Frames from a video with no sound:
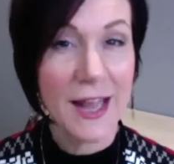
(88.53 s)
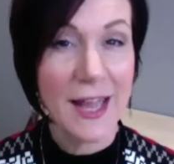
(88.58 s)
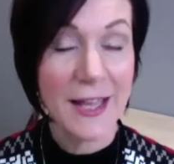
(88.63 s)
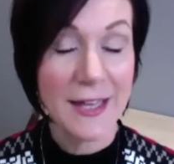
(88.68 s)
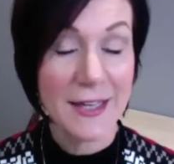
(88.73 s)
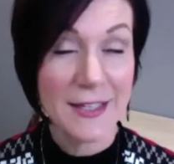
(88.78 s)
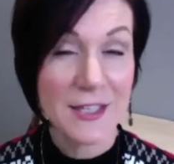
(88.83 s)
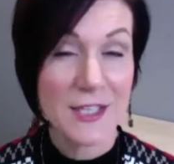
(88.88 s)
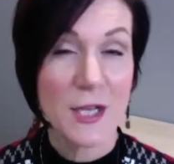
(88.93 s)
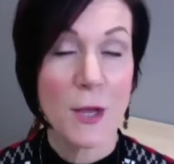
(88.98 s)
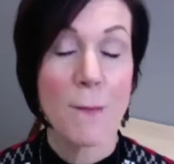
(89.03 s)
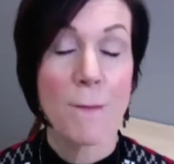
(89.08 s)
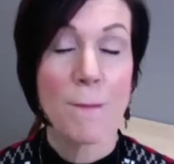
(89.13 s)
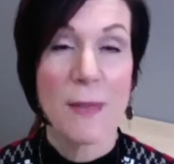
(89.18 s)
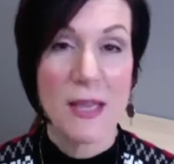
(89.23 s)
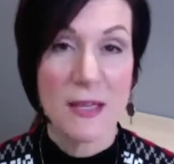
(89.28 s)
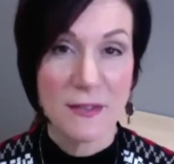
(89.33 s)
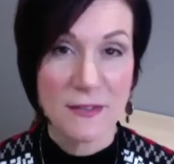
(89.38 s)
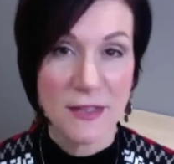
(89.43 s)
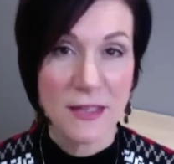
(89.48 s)
And it's
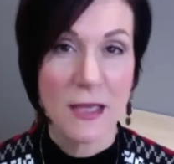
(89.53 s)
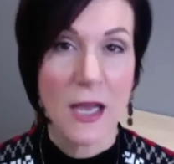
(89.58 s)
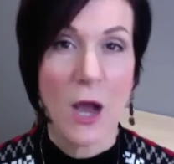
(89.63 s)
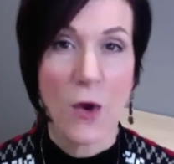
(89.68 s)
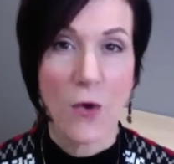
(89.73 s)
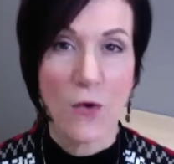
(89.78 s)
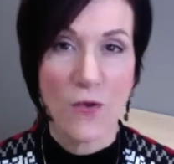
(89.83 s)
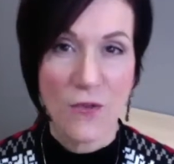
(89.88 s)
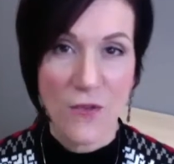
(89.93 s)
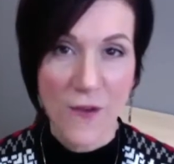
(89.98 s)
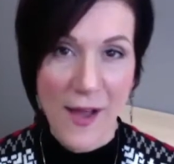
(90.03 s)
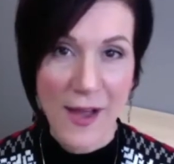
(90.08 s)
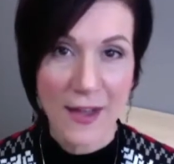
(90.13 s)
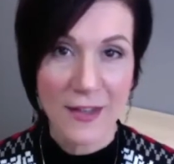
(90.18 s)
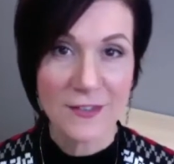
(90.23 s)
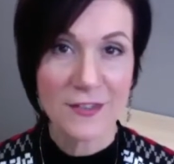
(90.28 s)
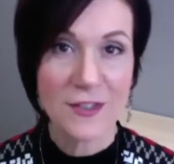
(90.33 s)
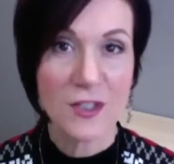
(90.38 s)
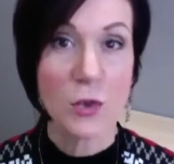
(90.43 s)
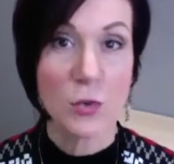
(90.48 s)
amazing how
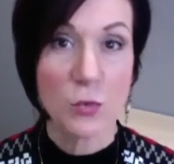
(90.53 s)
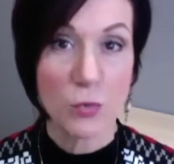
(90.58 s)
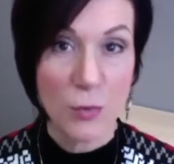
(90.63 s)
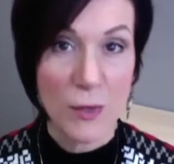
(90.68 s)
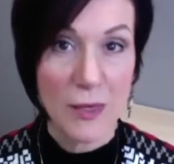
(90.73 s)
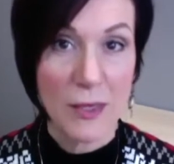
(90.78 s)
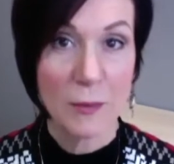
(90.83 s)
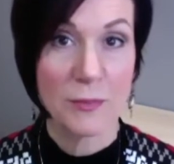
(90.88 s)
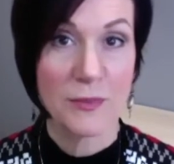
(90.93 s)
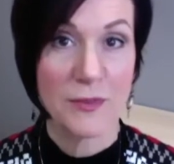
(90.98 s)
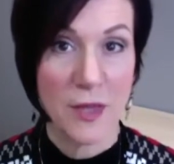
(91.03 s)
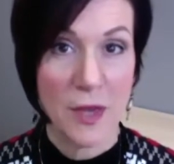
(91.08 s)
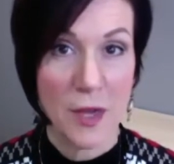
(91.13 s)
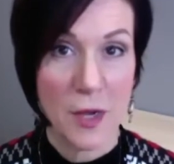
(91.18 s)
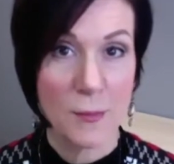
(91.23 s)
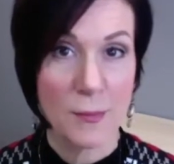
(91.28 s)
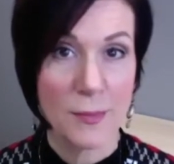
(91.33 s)
fast it ramps up.